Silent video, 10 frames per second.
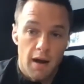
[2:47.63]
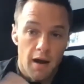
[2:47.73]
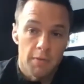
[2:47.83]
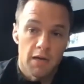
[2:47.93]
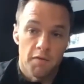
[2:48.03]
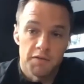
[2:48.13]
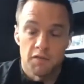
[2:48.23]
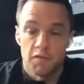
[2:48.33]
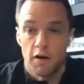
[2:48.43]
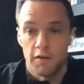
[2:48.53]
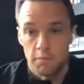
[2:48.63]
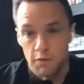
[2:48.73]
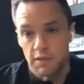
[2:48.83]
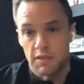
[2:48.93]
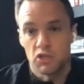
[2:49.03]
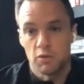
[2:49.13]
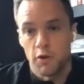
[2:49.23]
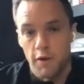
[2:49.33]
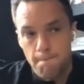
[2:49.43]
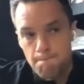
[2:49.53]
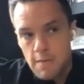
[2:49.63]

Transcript: army officer father, music teacher mother.